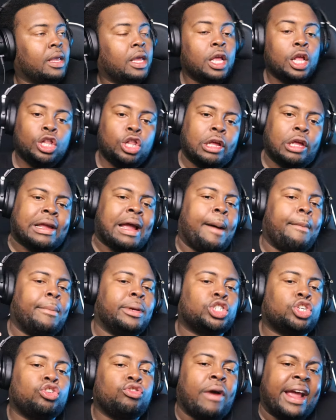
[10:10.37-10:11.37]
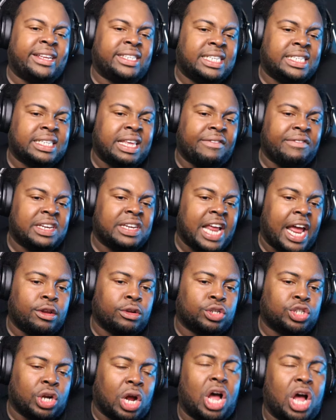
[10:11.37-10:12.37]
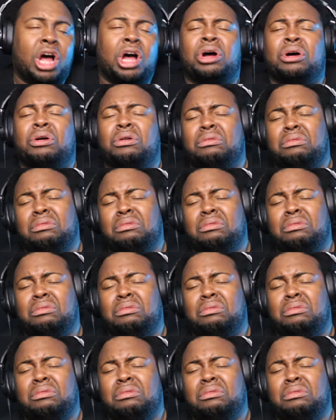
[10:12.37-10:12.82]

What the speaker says: Look how much grace he's giving Daniel Jones. Oh.